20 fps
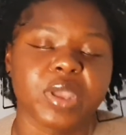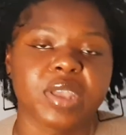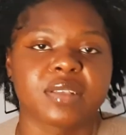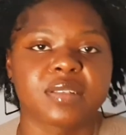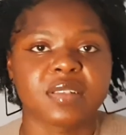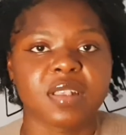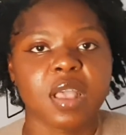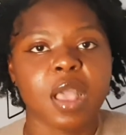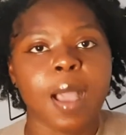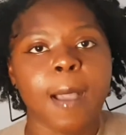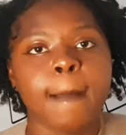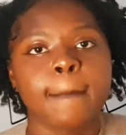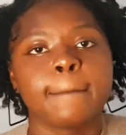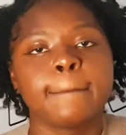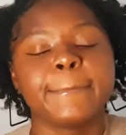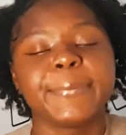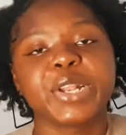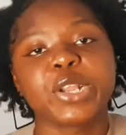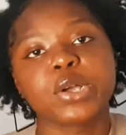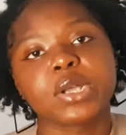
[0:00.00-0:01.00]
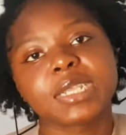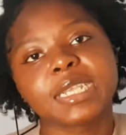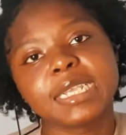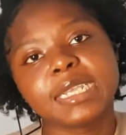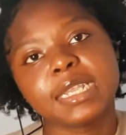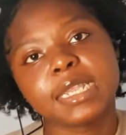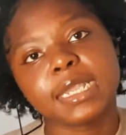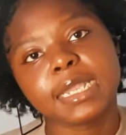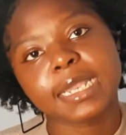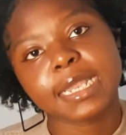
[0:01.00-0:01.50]
is
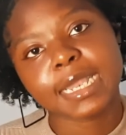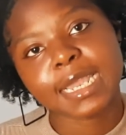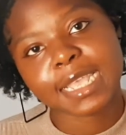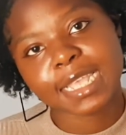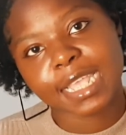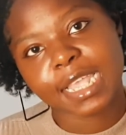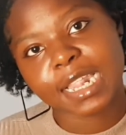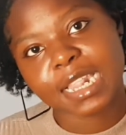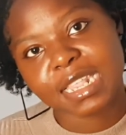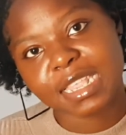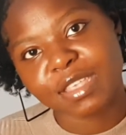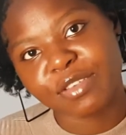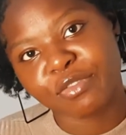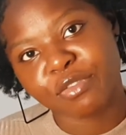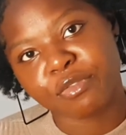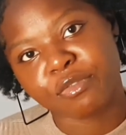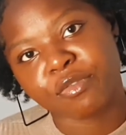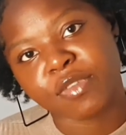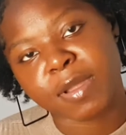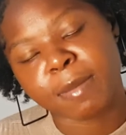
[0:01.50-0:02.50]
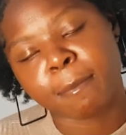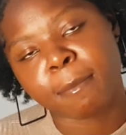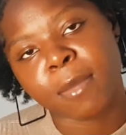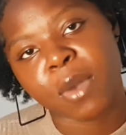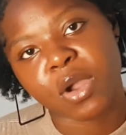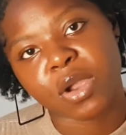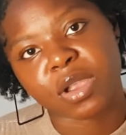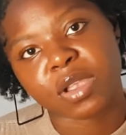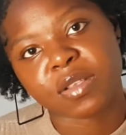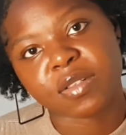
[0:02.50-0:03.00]
blocking negative
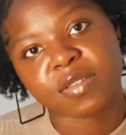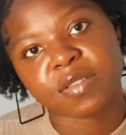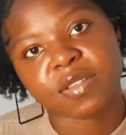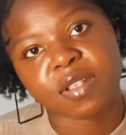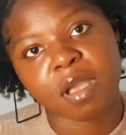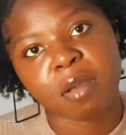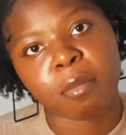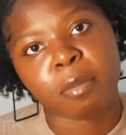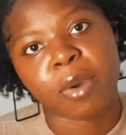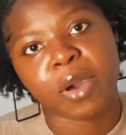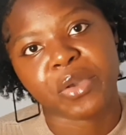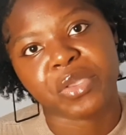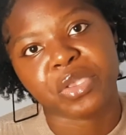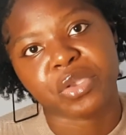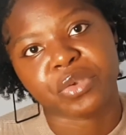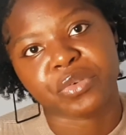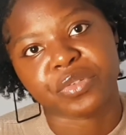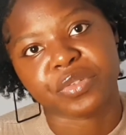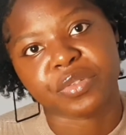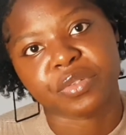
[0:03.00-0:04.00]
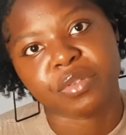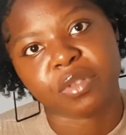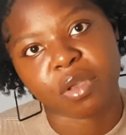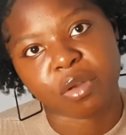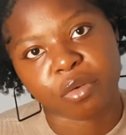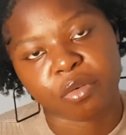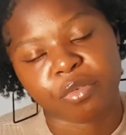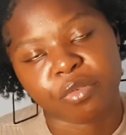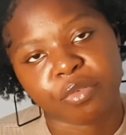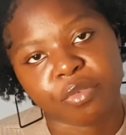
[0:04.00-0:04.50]
remarks about
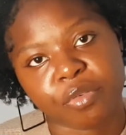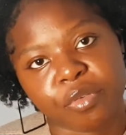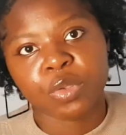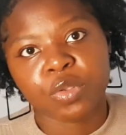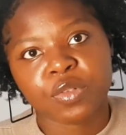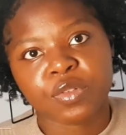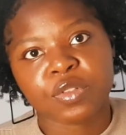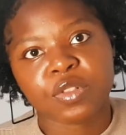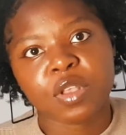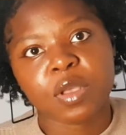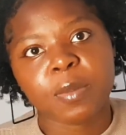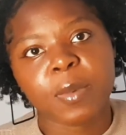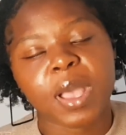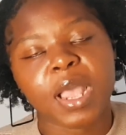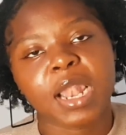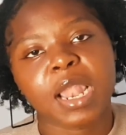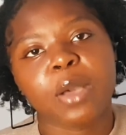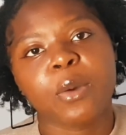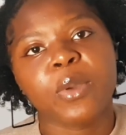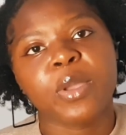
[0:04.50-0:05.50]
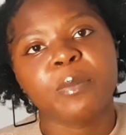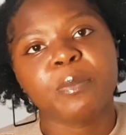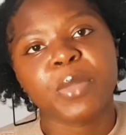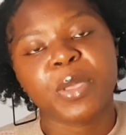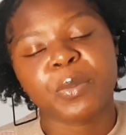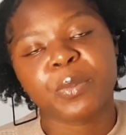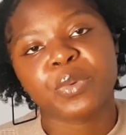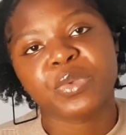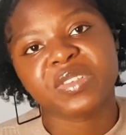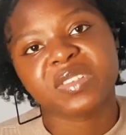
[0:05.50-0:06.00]
yourself. Stop allowing
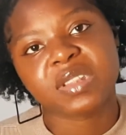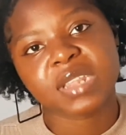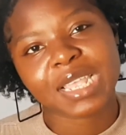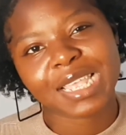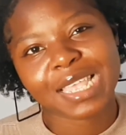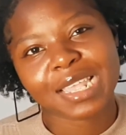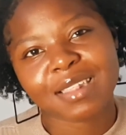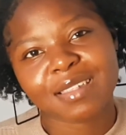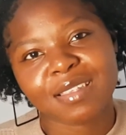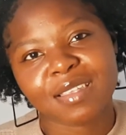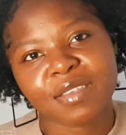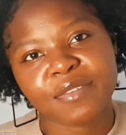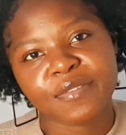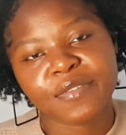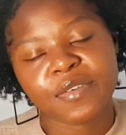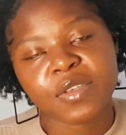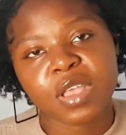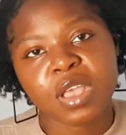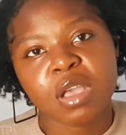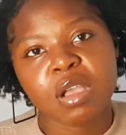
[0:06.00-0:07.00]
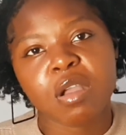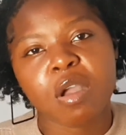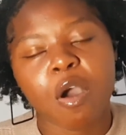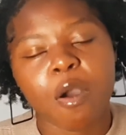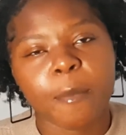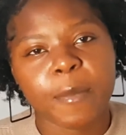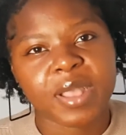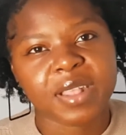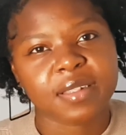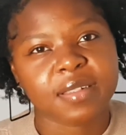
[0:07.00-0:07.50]
people's negative
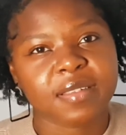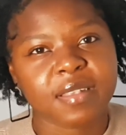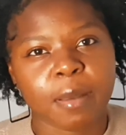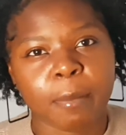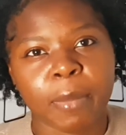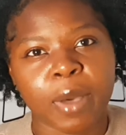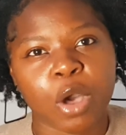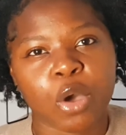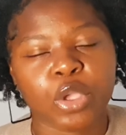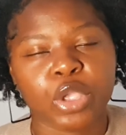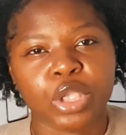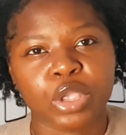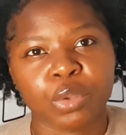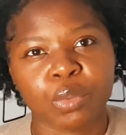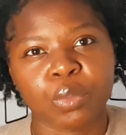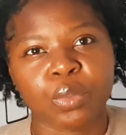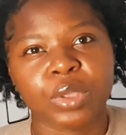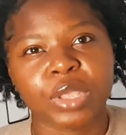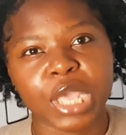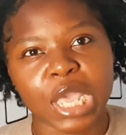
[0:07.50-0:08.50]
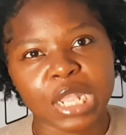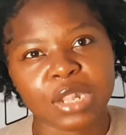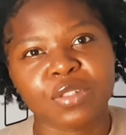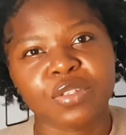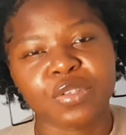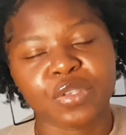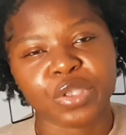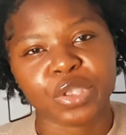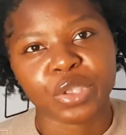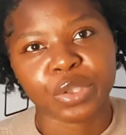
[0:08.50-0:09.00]
comments about you get
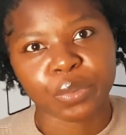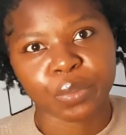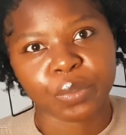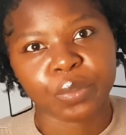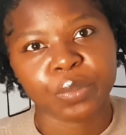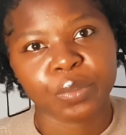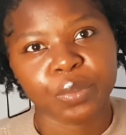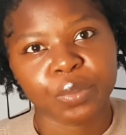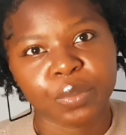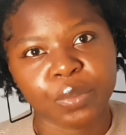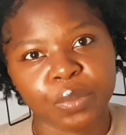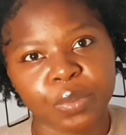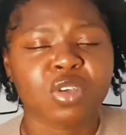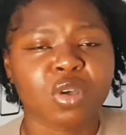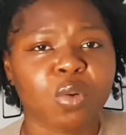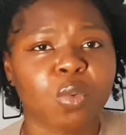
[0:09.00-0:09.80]
to you. So